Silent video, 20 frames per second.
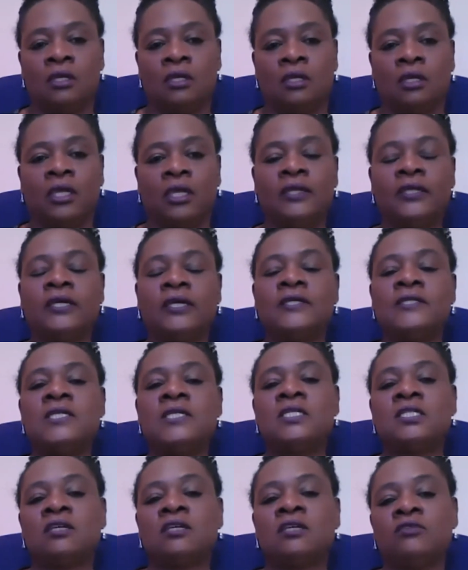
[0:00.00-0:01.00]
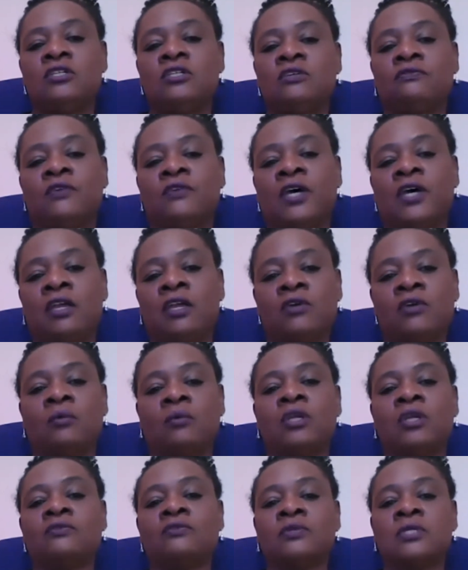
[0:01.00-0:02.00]
In 1975, I
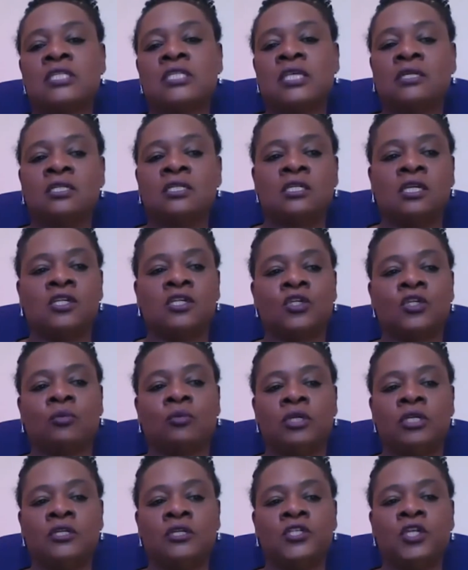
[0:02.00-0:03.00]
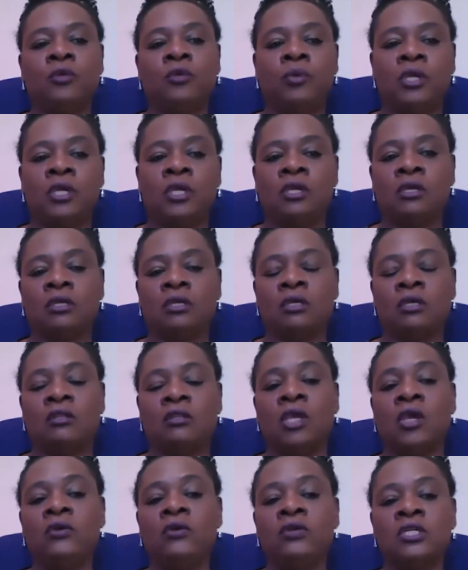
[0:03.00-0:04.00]
went for a Saturday job in a chippy, and
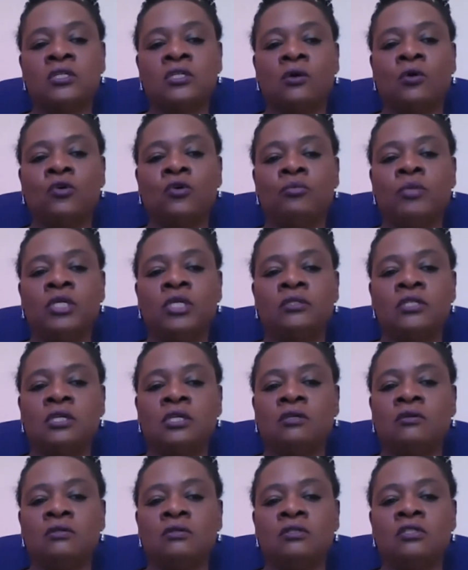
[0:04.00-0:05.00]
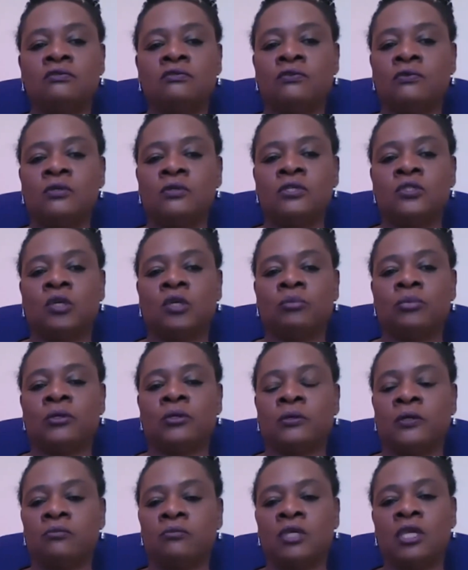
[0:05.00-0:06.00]
the owner told me that he couldn't afford to
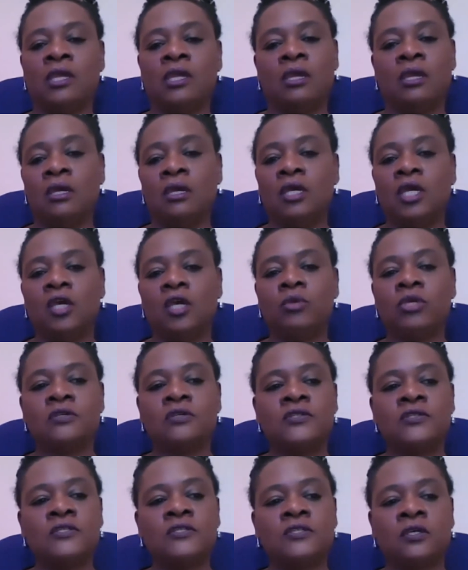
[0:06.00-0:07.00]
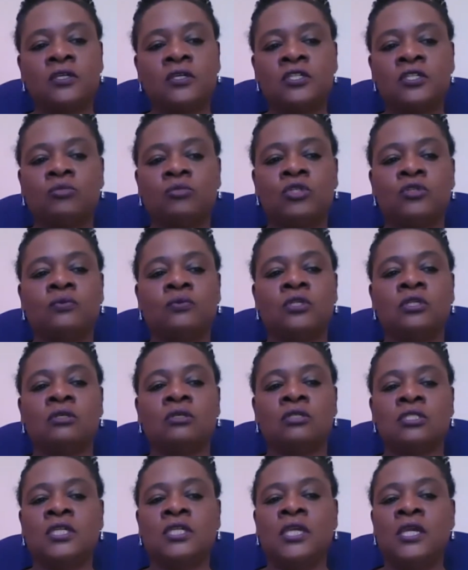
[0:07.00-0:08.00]
employ me because his customers would
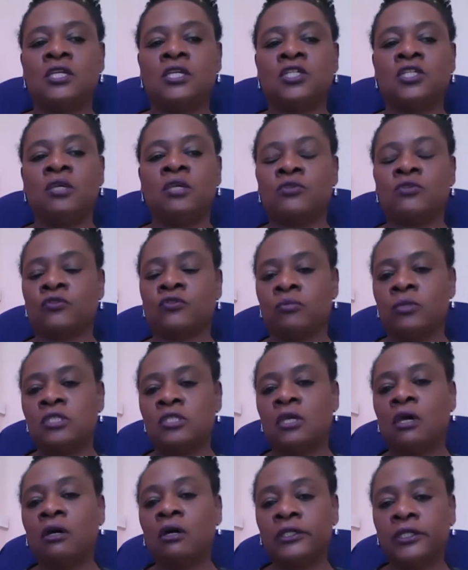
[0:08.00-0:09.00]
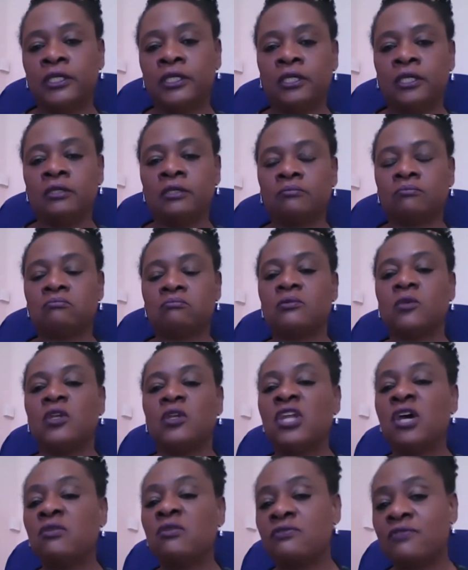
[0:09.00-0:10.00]
not take chips from a darkie.
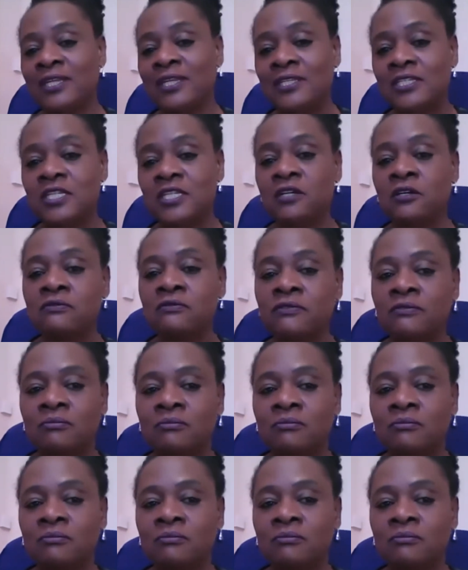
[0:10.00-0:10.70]
No offence, love.